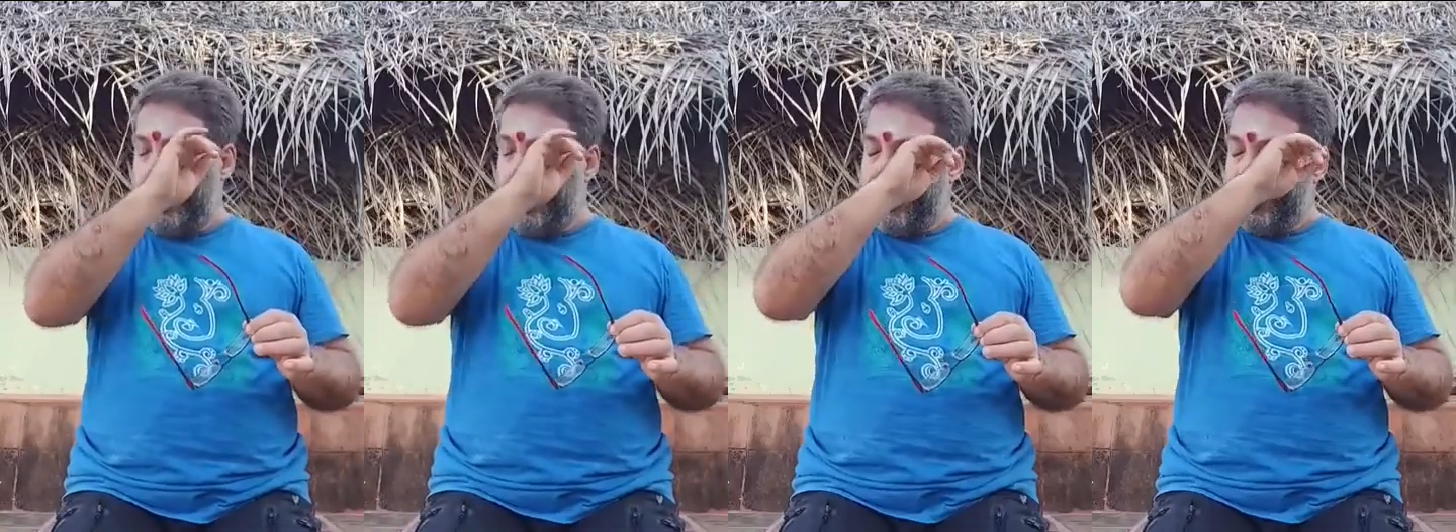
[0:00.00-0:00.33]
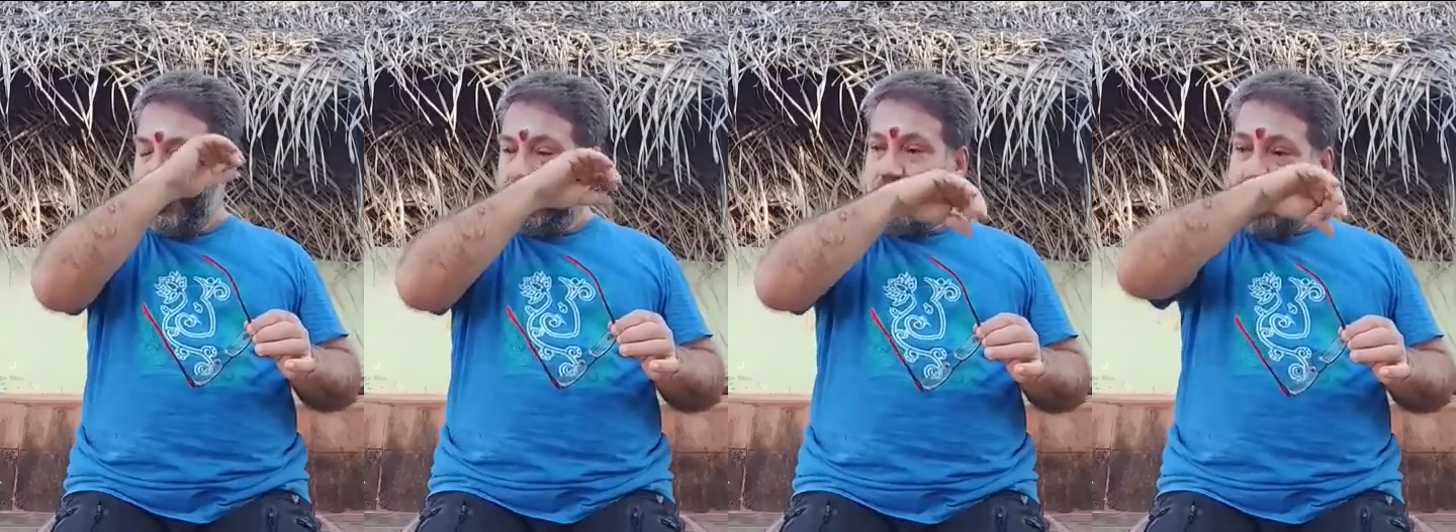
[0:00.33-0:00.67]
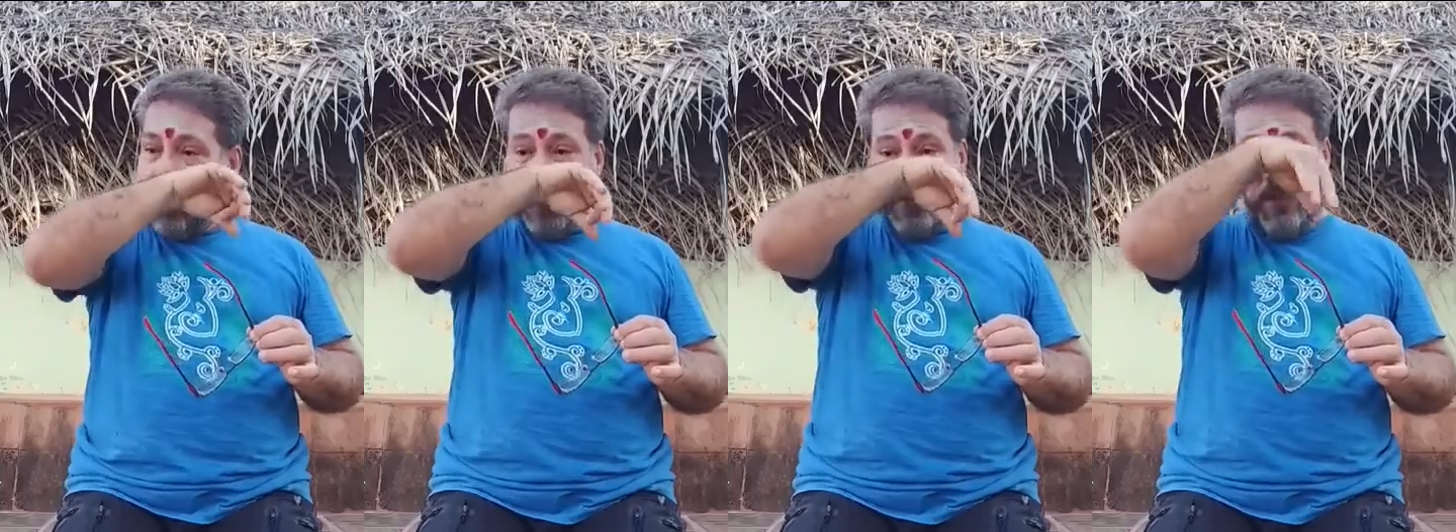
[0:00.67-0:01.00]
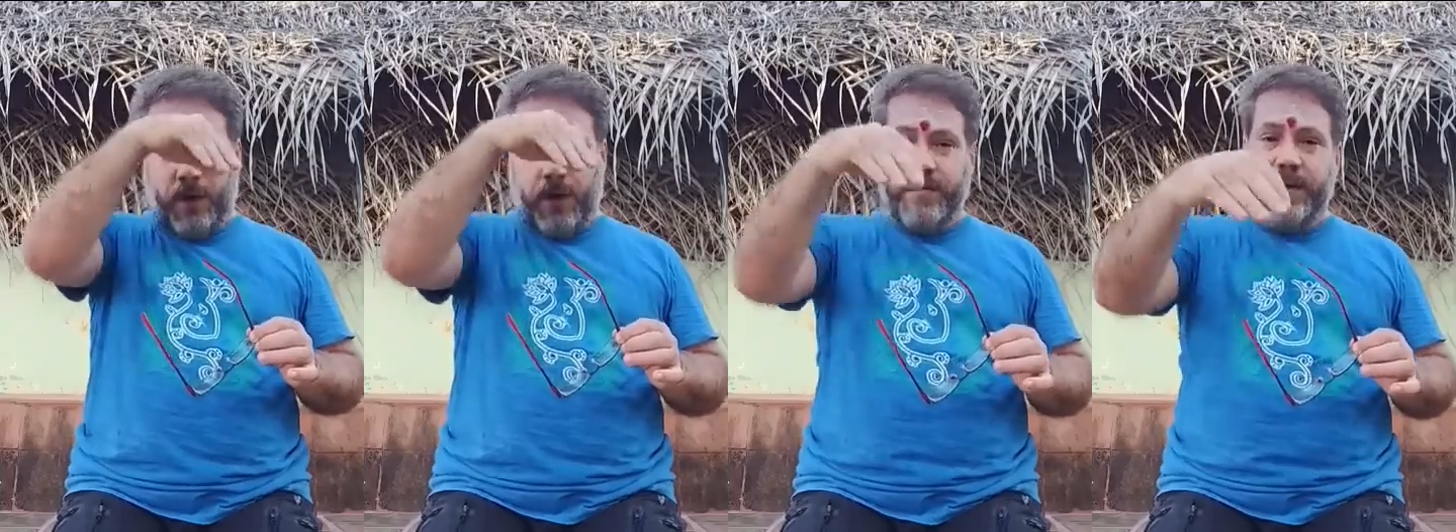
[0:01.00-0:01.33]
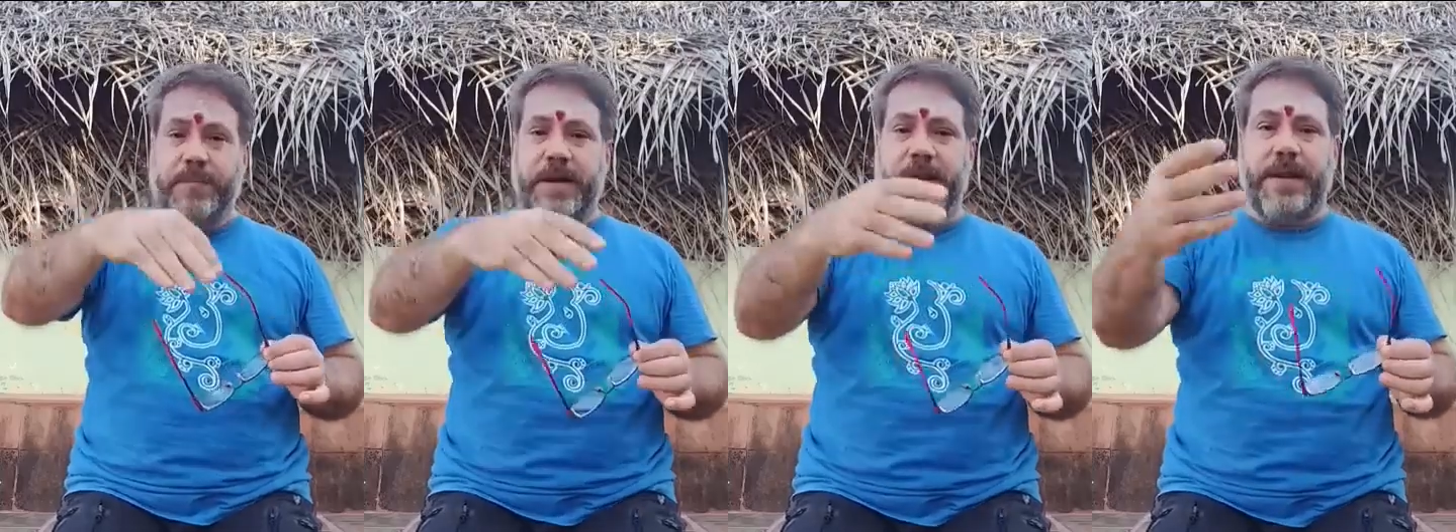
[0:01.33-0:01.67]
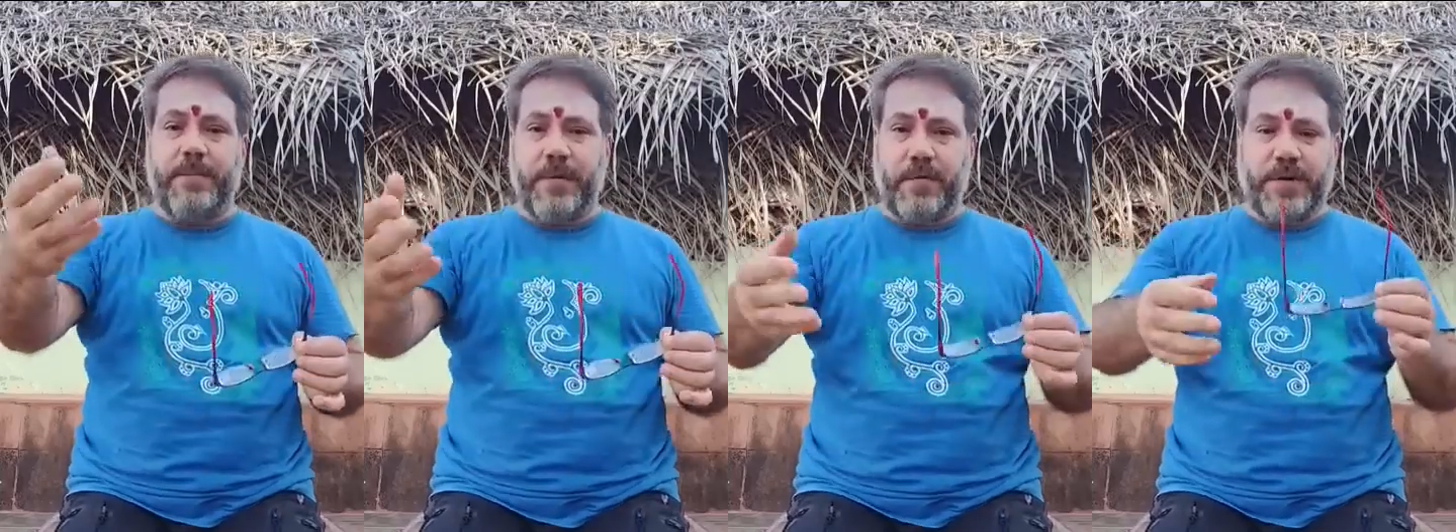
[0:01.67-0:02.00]
we should do a forward
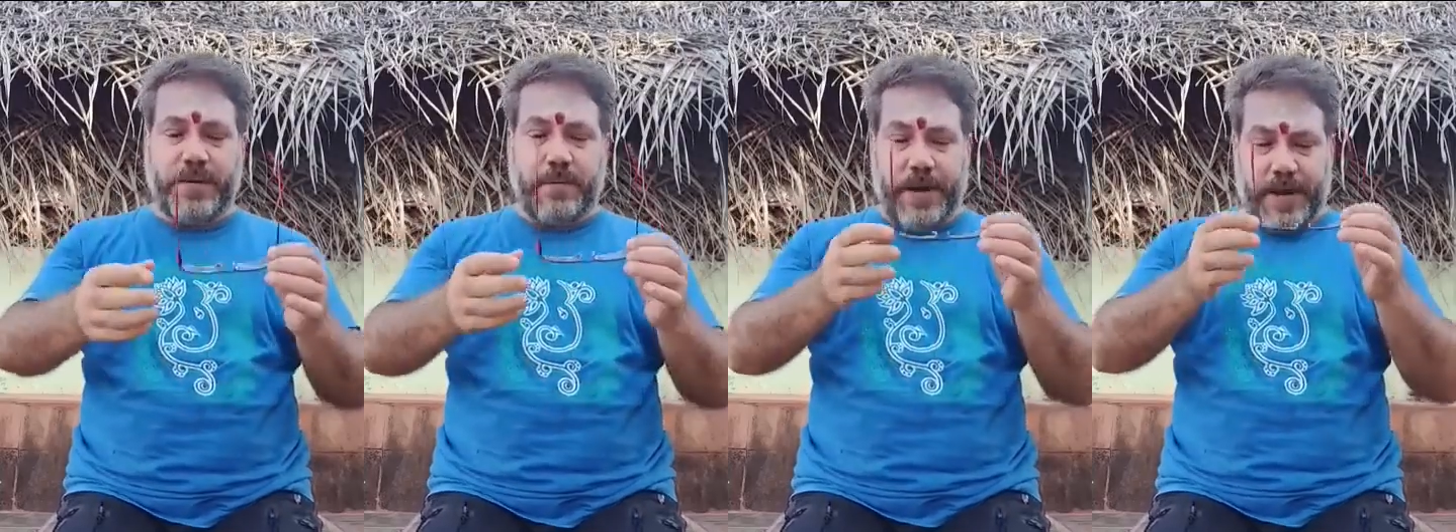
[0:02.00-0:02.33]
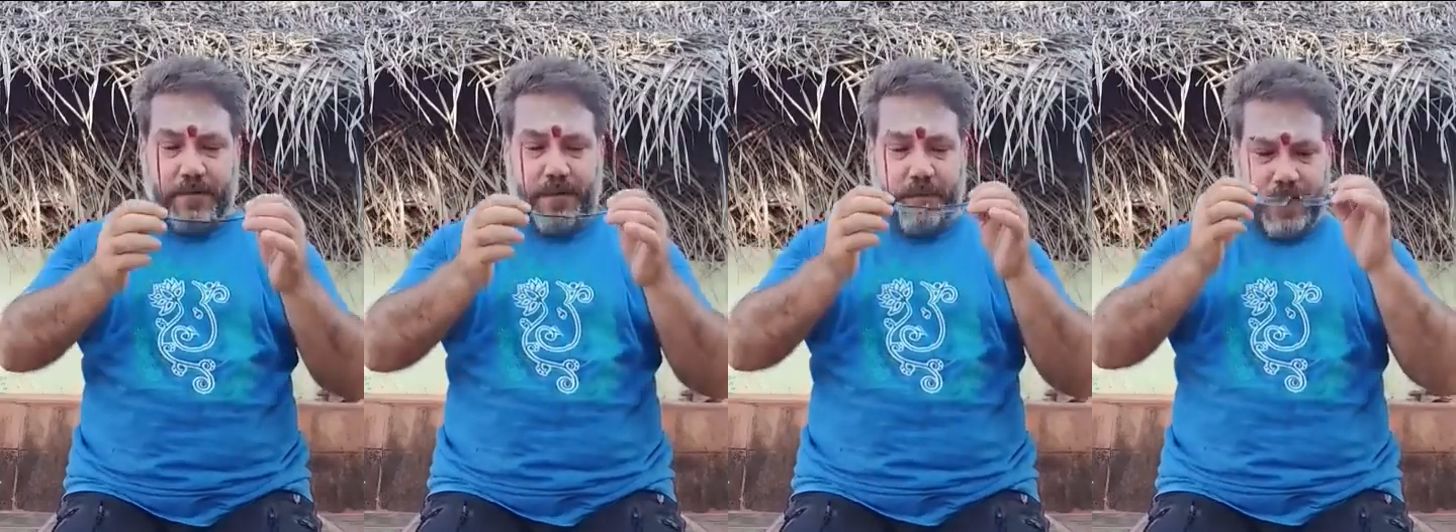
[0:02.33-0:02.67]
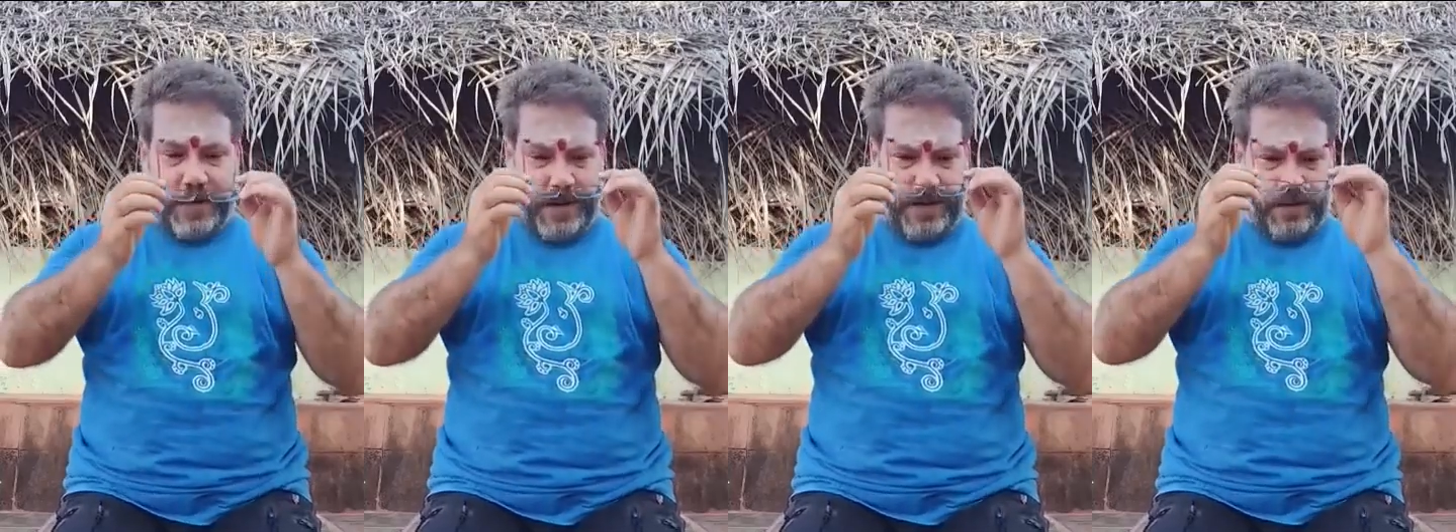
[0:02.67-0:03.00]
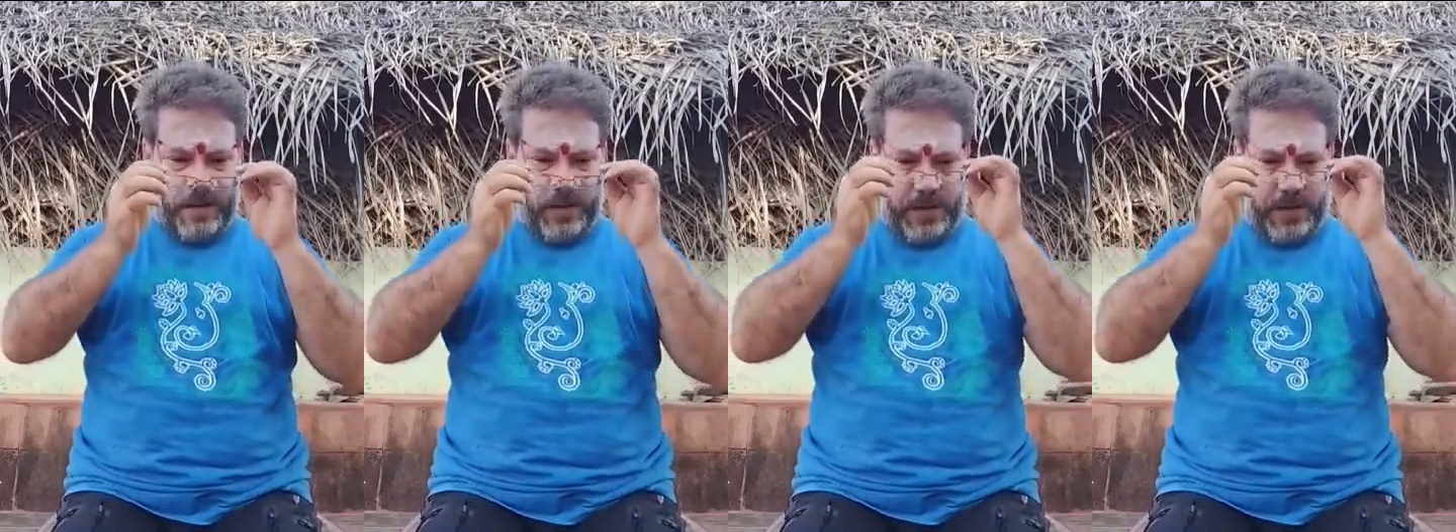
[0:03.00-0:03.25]
bending before a backward bending.